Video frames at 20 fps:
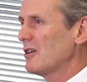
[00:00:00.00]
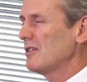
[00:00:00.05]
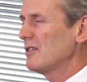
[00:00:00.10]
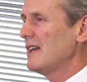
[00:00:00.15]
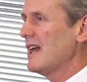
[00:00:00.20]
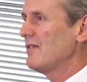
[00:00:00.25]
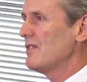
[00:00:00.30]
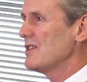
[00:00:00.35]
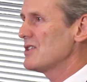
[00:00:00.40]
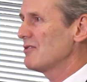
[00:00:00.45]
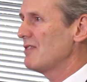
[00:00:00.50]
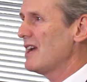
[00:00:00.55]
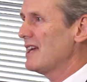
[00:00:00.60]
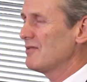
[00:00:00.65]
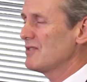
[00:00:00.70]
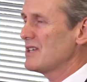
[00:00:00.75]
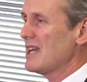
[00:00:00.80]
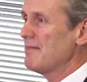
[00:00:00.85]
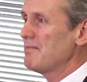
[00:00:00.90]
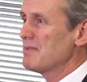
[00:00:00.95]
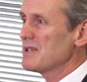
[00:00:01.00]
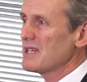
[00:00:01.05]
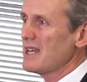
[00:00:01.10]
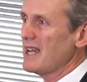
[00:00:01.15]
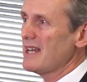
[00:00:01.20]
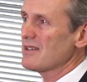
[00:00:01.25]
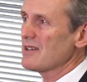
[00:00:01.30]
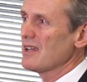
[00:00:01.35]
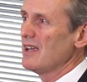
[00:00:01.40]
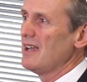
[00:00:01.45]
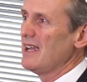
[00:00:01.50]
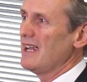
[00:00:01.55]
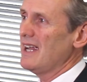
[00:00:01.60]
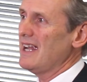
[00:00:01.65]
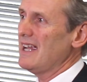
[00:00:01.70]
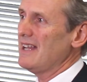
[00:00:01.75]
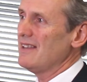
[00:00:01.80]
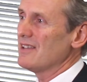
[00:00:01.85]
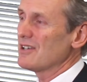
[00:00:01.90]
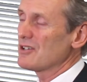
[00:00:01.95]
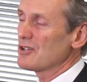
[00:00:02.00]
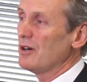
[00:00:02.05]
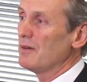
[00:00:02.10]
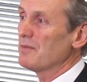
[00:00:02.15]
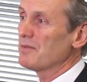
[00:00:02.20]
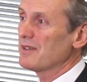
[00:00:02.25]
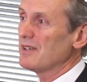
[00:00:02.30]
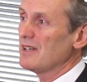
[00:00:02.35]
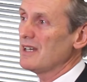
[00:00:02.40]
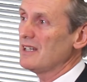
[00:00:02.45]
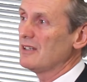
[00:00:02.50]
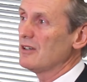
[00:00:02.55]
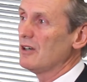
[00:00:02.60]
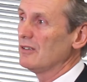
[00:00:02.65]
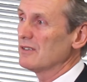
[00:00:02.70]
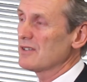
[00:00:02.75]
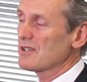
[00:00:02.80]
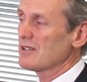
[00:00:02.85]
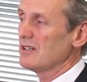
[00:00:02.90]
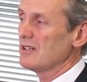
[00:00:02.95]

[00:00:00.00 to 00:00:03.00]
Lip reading: got on average around 10% in the top 30 gold